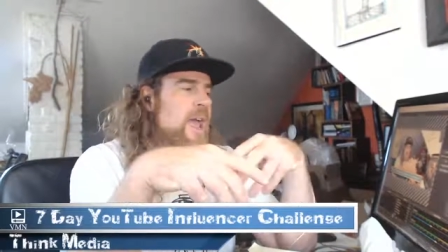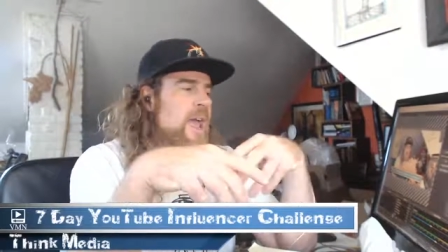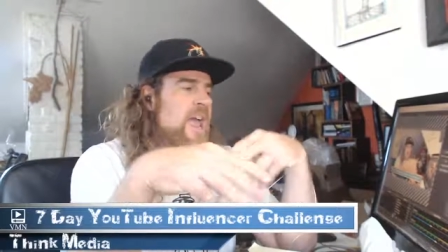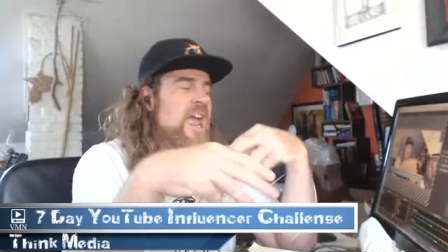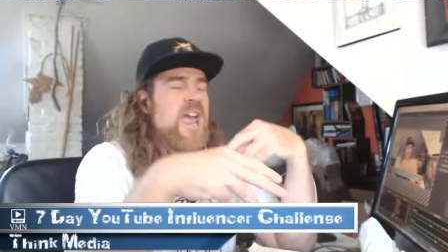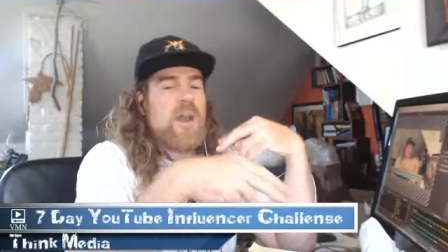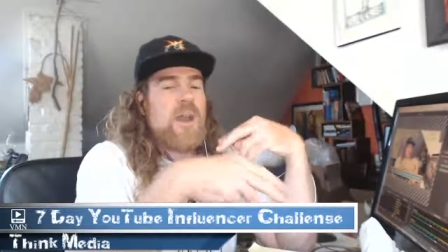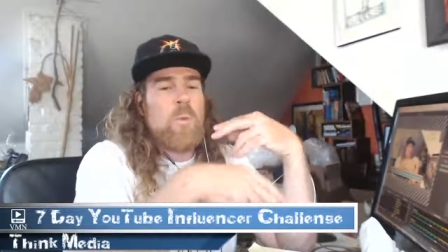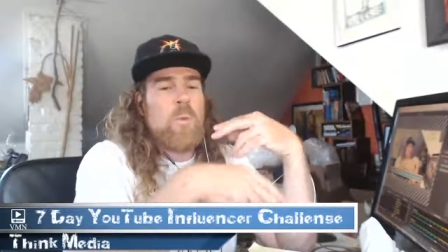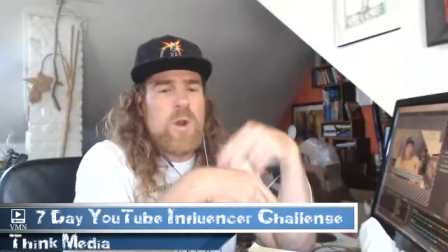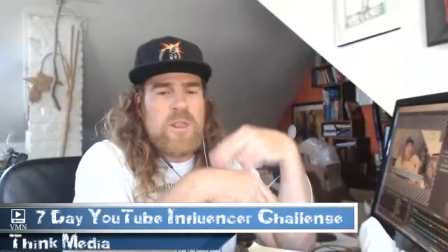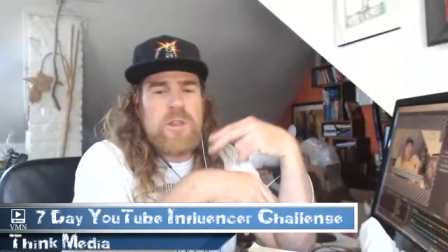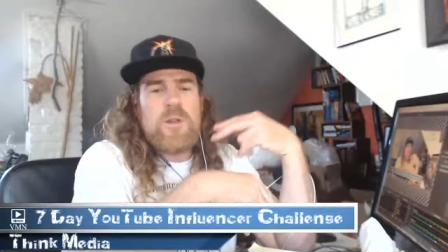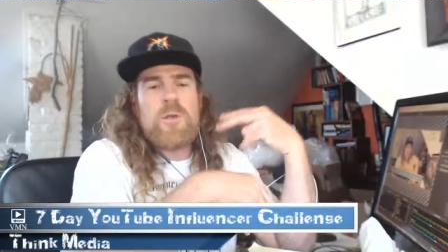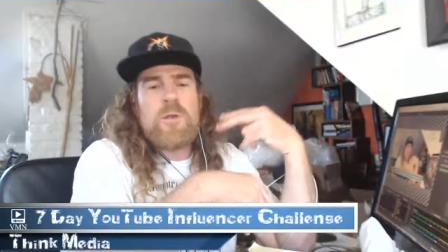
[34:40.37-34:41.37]
And one
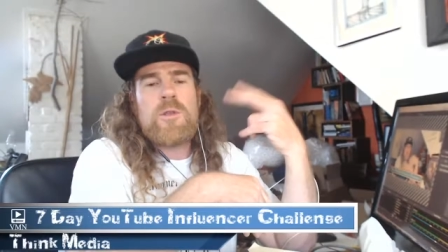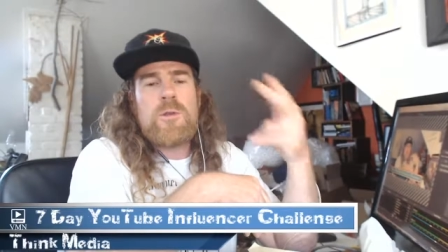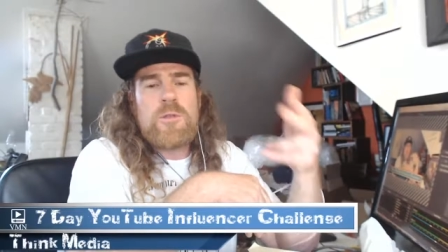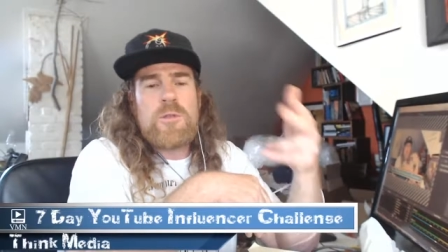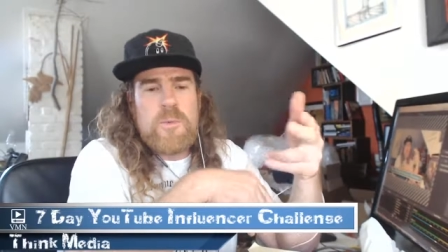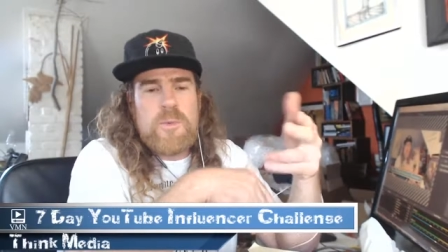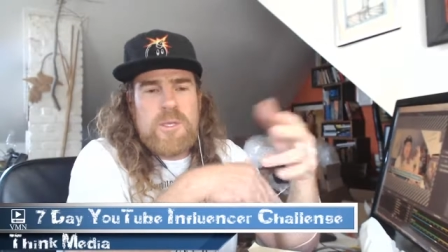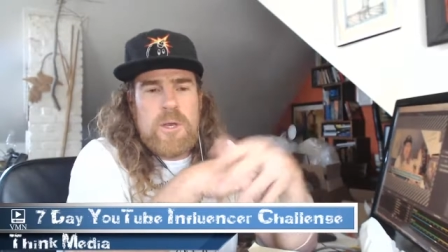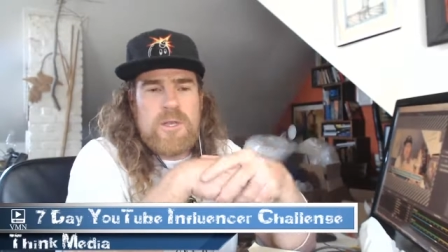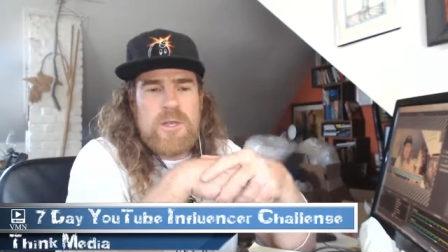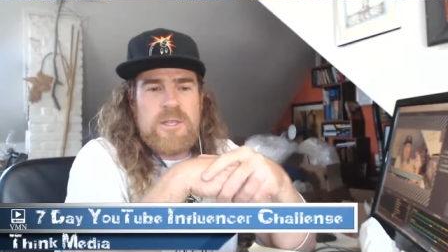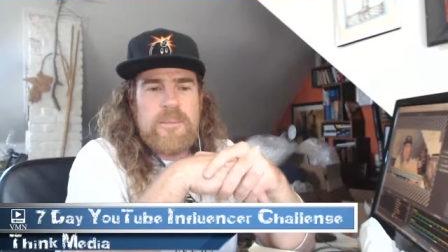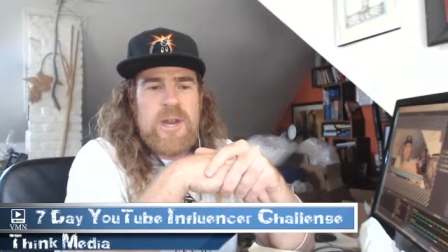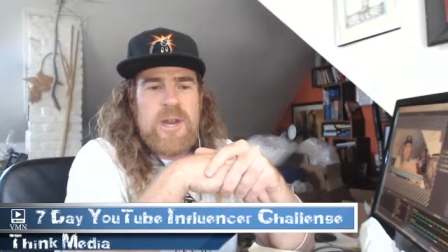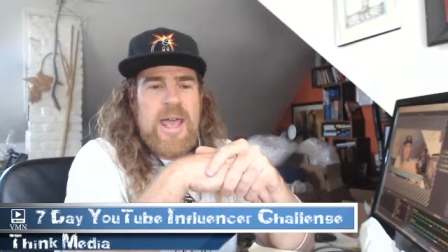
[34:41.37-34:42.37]
of the new YouTube series
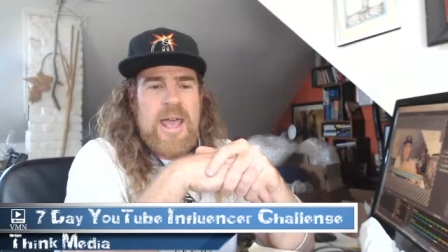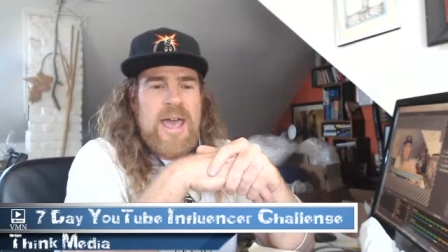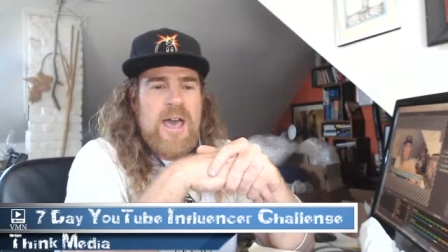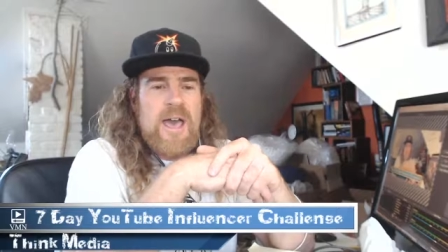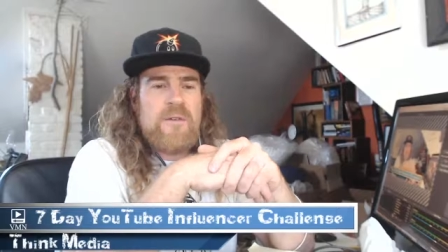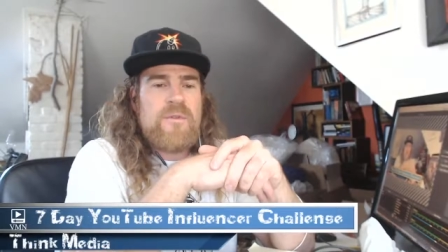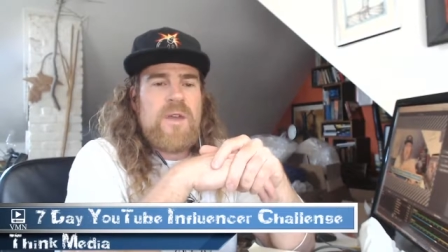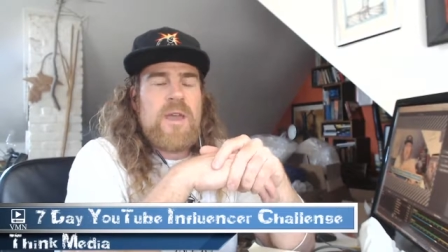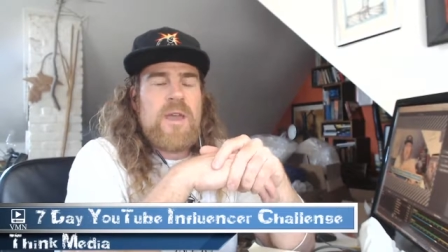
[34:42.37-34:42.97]
I'm going to have